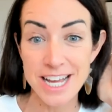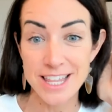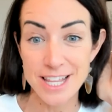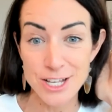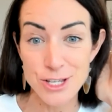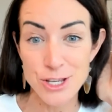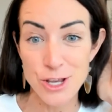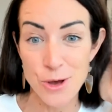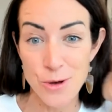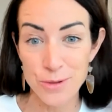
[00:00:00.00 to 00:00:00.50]

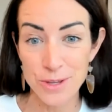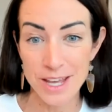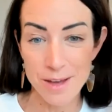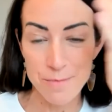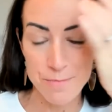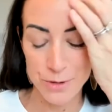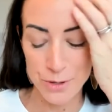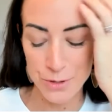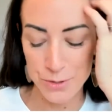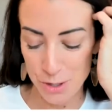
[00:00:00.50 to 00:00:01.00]
That's the
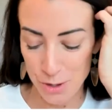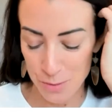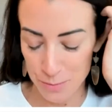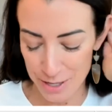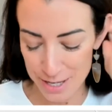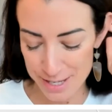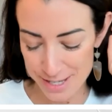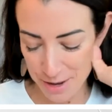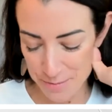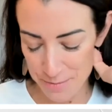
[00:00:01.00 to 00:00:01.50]
only blue zone
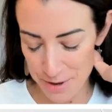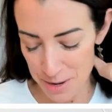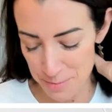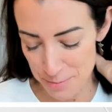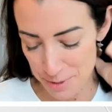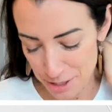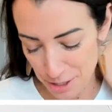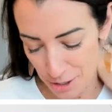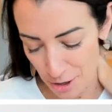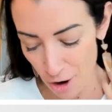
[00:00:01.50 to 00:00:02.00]
place I've been,
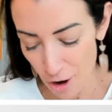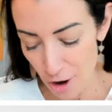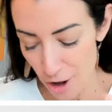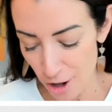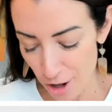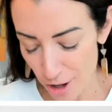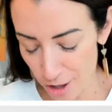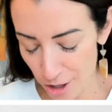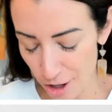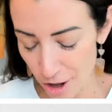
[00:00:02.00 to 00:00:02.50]
but they're
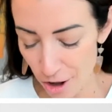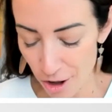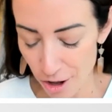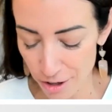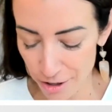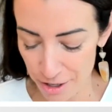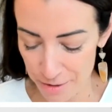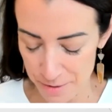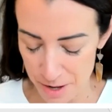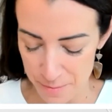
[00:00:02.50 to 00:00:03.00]
all
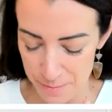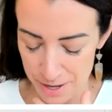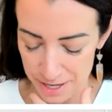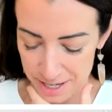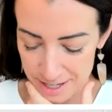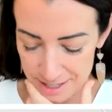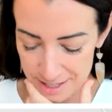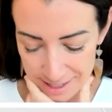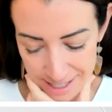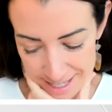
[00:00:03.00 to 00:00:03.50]
on my
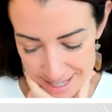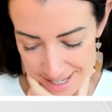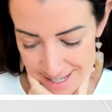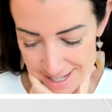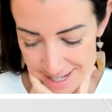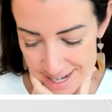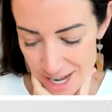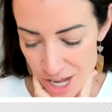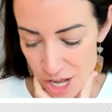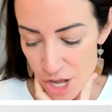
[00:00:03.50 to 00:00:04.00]
bucket
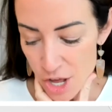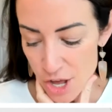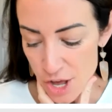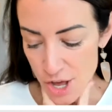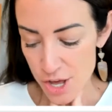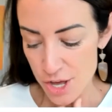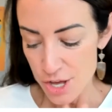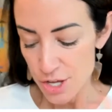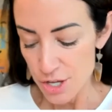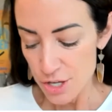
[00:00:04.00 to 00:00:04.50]
list.
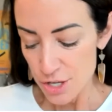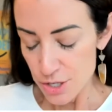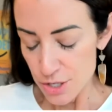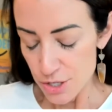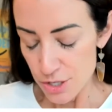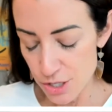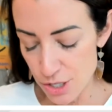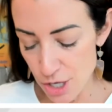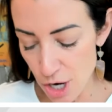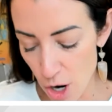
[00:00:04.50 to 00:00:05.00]

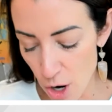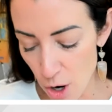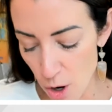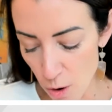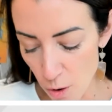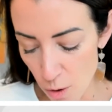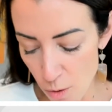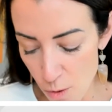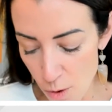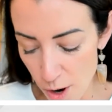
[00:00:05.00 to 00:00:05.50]

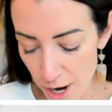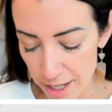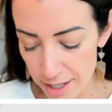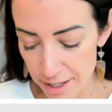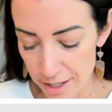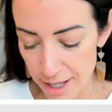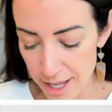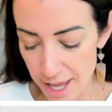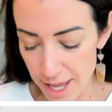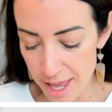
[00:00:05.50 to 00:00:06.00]
So
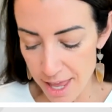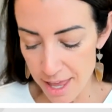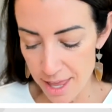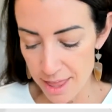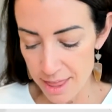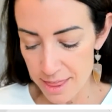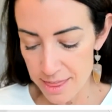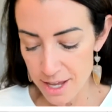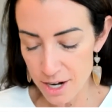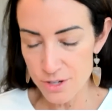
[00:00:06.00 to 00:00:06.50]

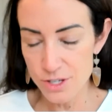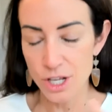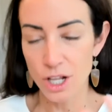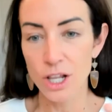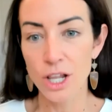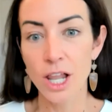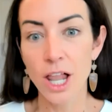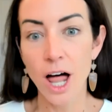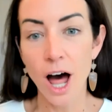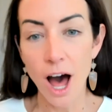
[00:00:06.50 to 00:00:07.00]
there's a
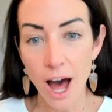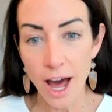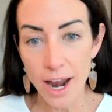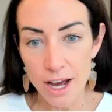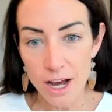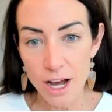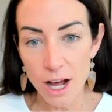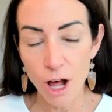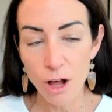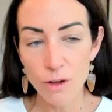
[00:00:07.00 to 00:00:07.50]
lot
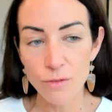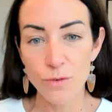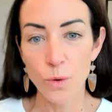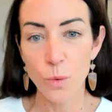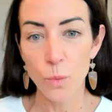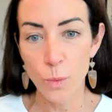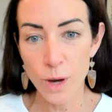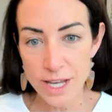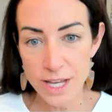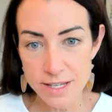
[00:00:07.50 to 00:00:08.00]
of
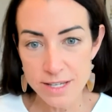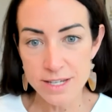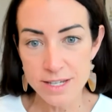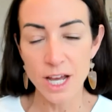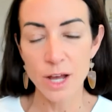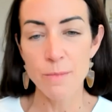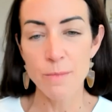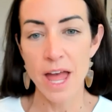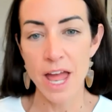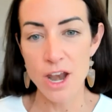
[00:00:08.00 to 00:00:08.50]

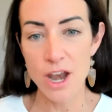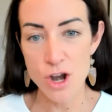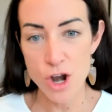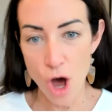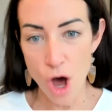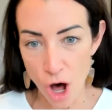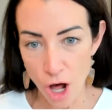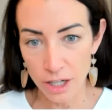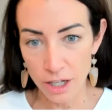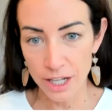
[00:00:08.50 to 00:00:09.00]
wisdom and
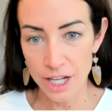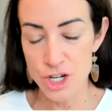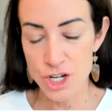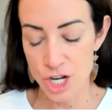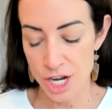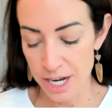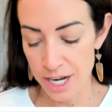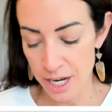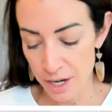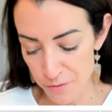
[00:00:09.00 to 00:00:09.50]
knowledge
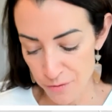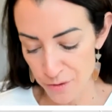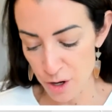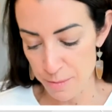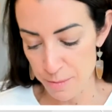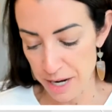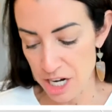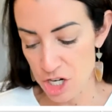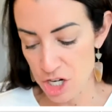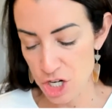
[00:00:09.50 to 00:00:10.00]
and
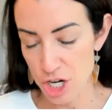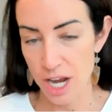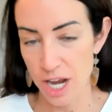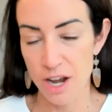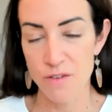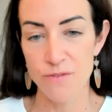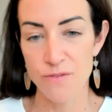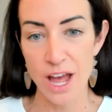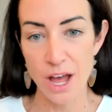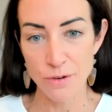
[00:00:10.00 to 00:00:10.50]

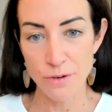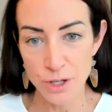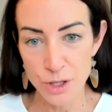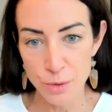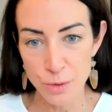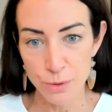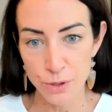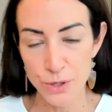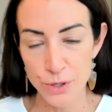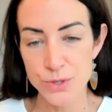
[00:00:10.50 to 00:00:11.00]
information found in the
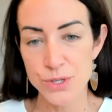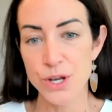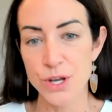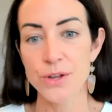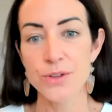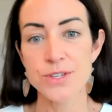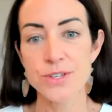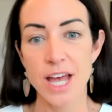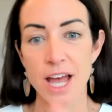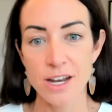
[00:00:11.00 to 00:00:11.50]
blue
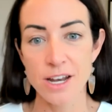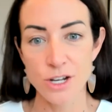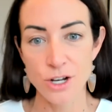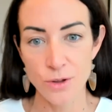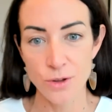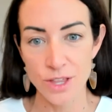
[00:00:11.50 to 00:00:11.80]
zones, and